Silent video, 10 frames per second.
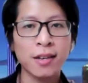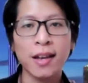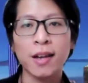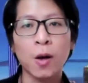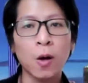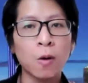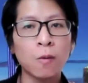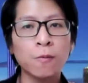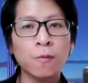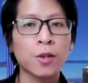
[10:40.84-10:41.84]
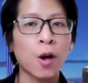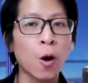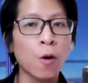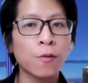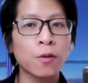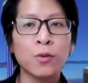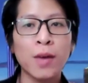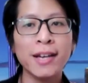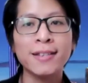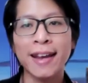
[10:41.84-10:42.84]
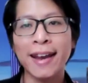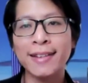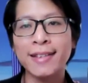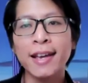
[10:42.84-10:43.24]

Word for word: at home for over twenty days